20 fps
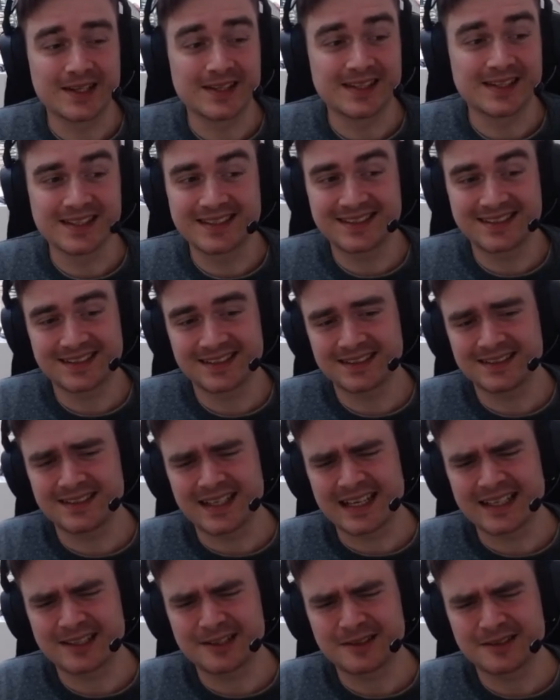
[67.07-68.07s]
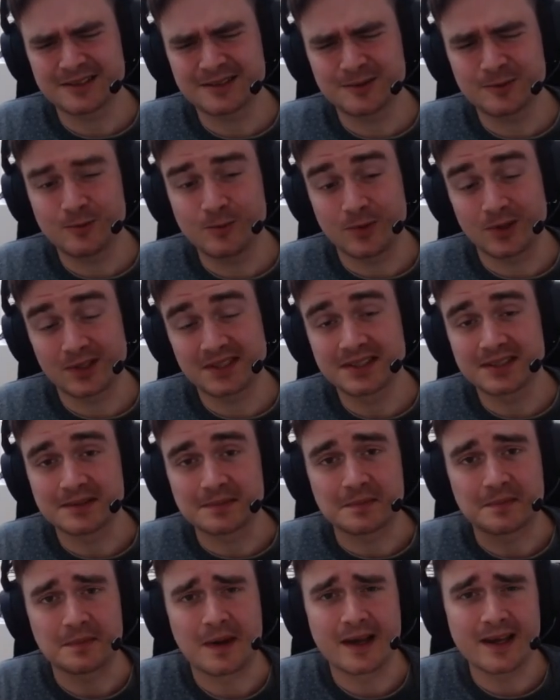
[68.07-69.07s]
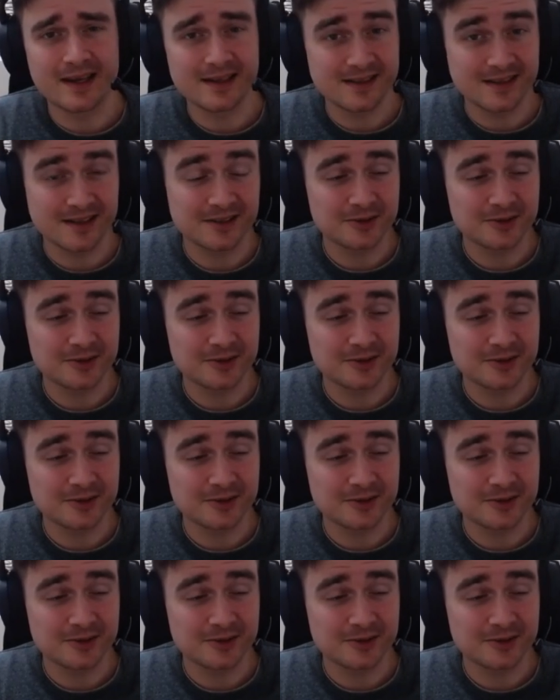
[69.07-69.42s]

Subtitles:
This deck wasn't my idea,